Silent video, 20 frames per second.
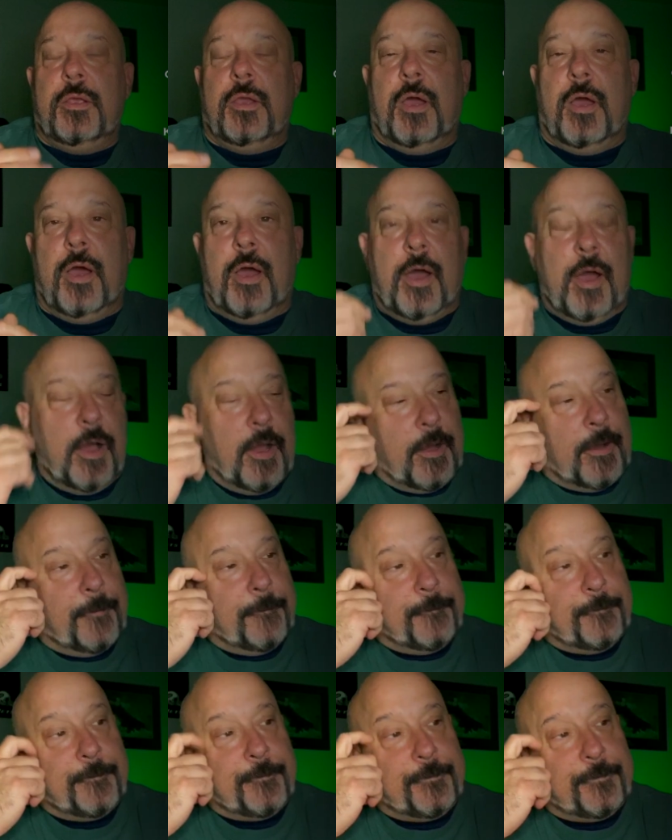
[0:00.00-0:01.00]

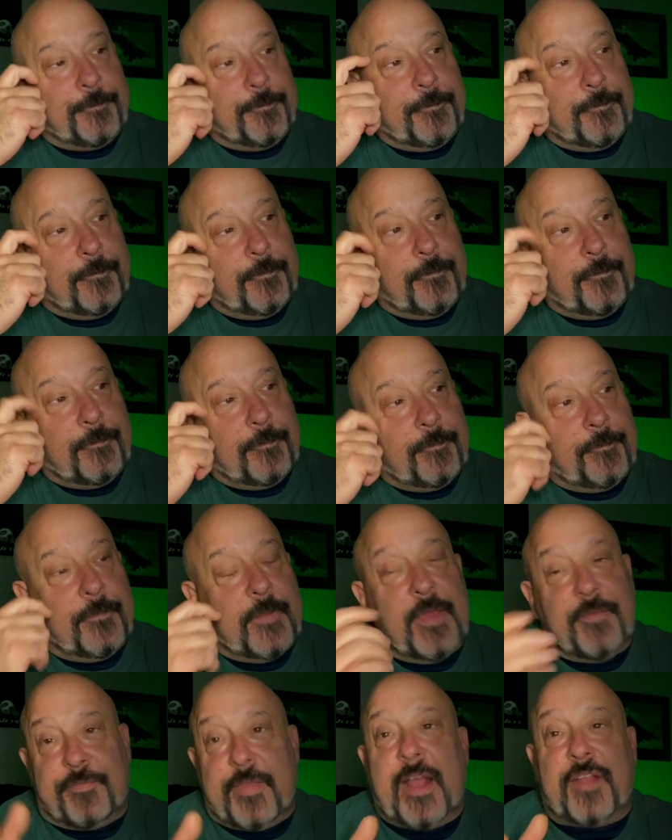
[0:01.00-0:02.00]

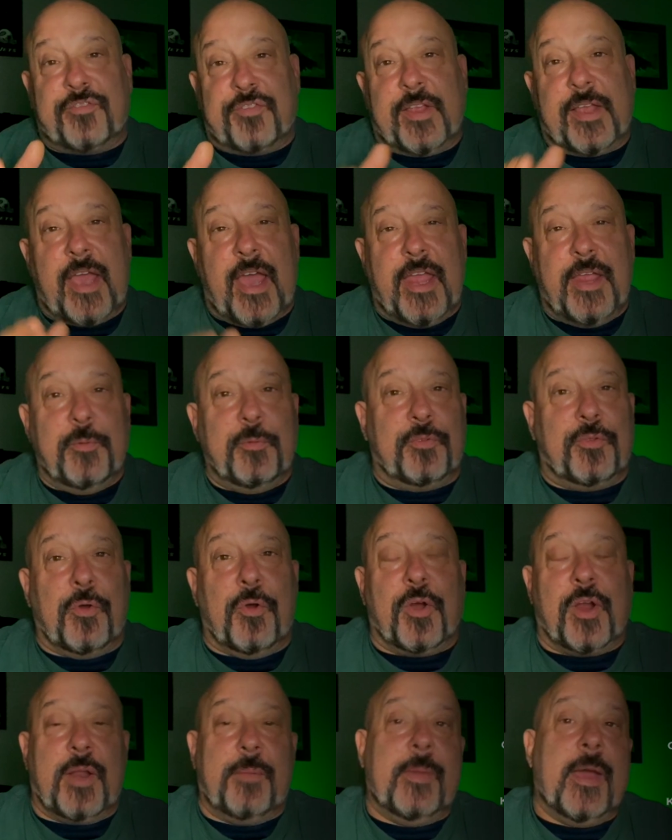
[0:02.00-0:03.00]
if that's the guy you were
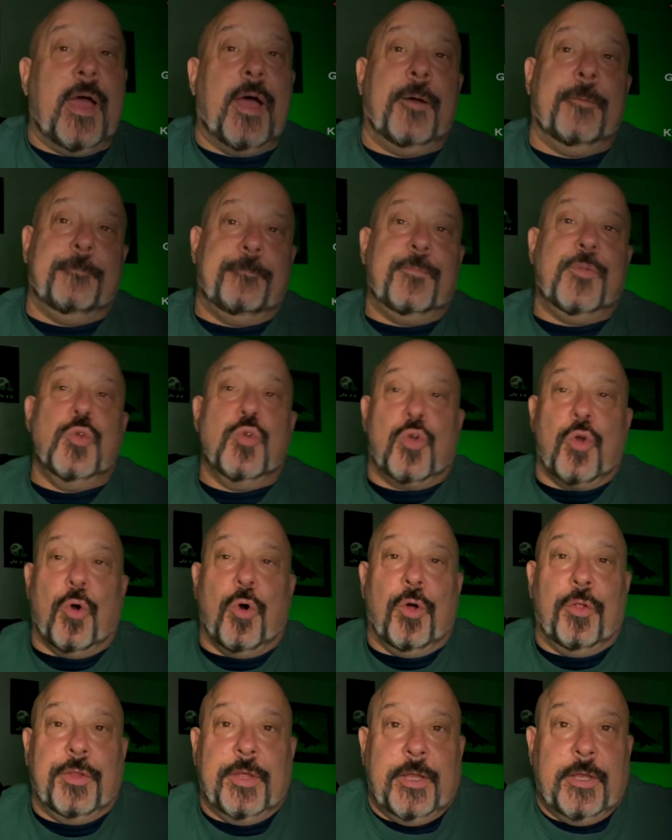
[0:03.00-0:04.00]
talking about, you
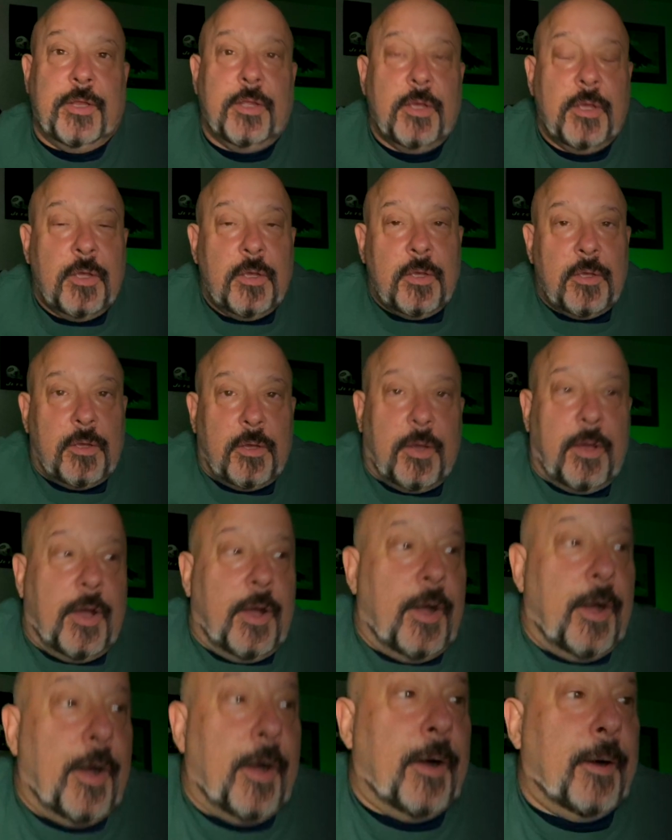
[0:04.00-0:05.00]
called it.
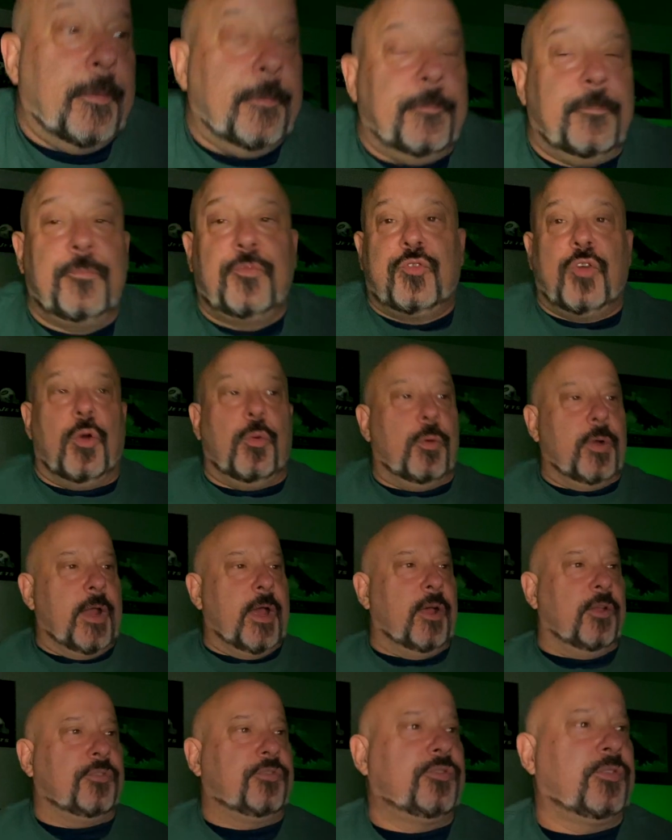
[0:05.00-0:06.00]
So what
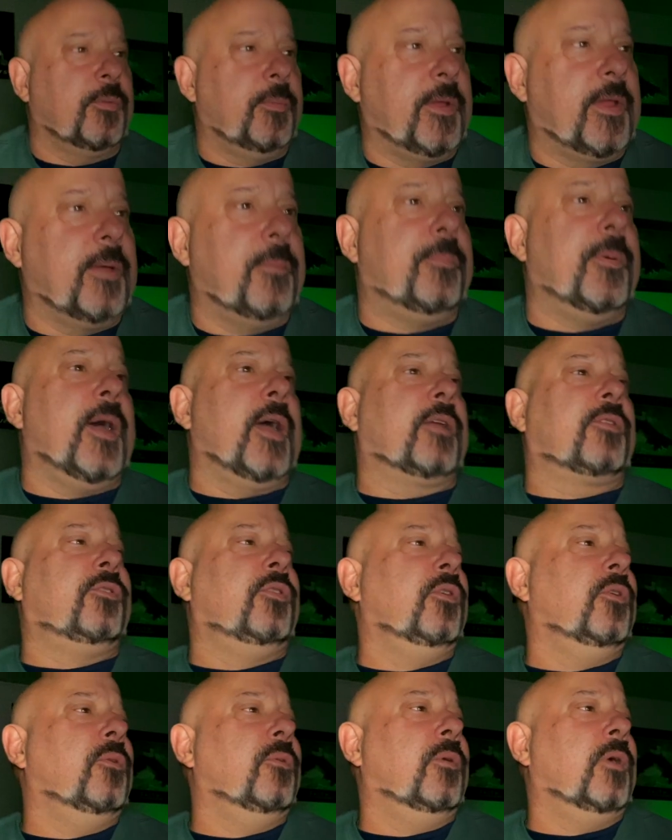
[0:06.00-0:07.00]
else? Let me get back
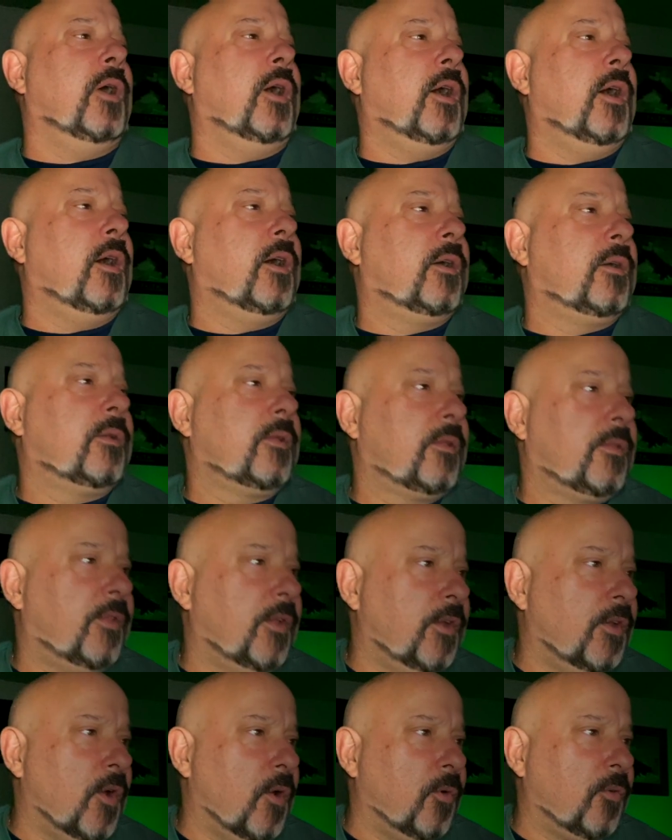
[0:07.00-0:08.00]
to the
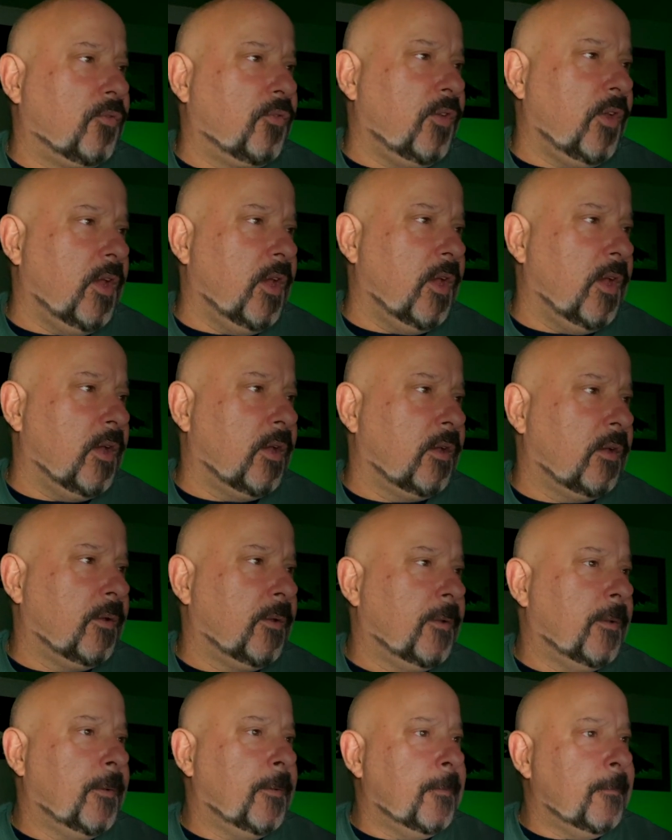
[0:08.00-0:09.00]
notes here.
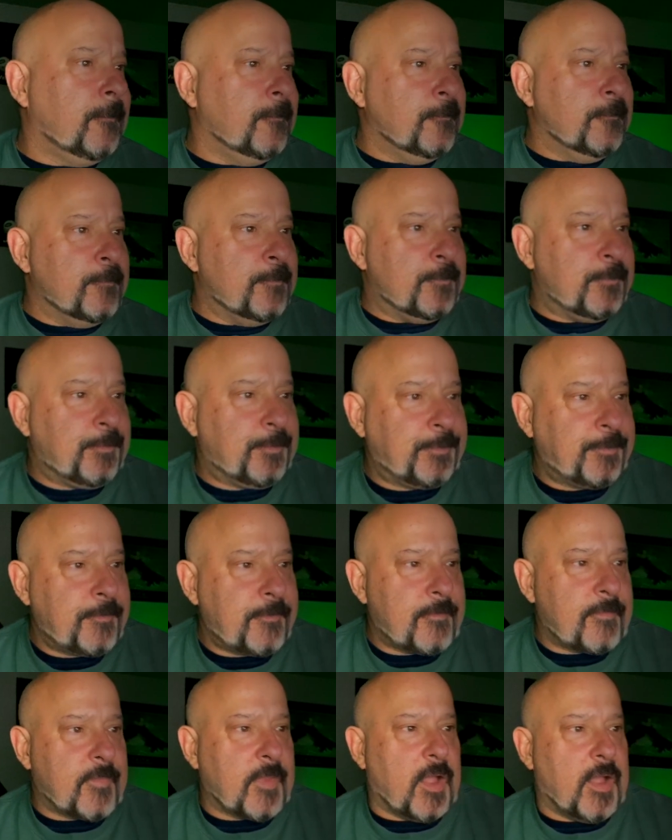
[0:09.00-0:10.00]

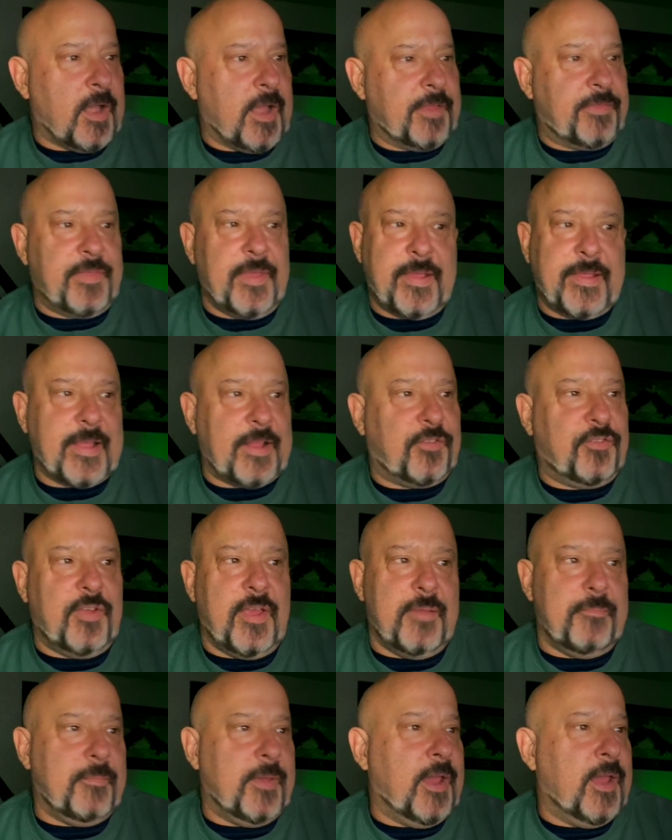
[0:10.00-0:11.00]
I think that's
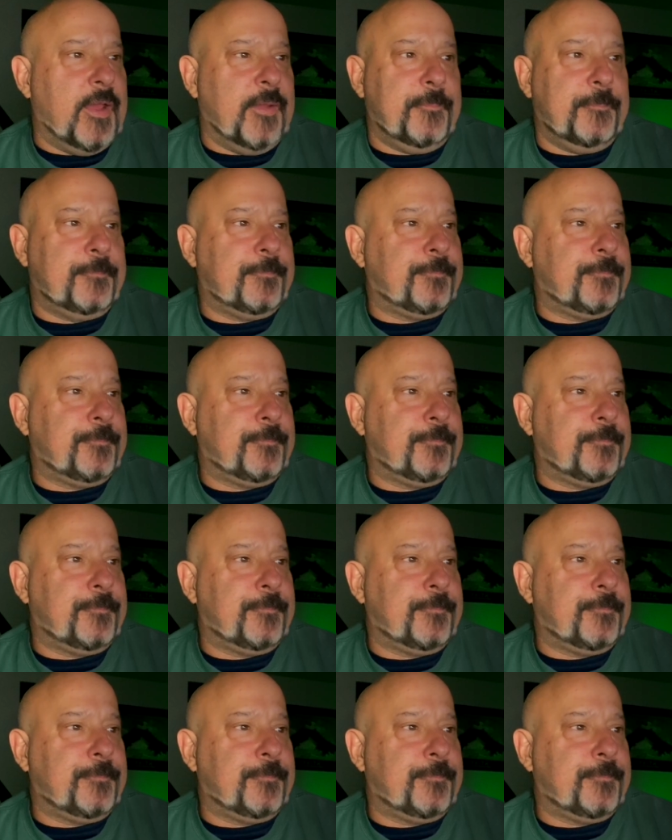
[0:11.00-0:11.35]
it, man.